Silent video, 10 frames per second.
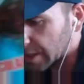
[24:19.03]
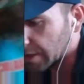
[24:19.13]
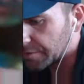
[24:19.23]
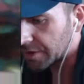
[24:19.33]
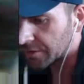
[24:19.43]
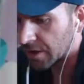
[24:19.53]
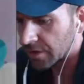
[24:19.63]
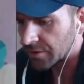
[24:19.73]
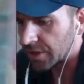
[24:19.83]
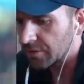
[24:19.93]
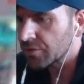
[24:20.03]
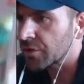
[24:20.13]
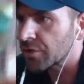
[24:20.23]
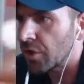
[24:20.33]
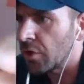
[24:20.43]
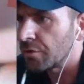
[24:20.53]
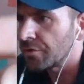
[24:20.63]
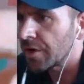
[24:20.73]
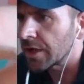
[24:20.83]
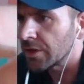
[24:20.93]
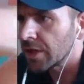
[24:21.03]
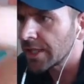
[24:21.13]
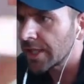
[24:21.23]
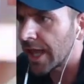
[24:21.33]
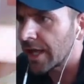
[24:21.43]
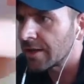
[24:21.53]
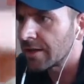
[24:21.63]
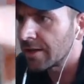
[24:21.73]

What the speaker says: loves these cards. These are so fun. Look at that.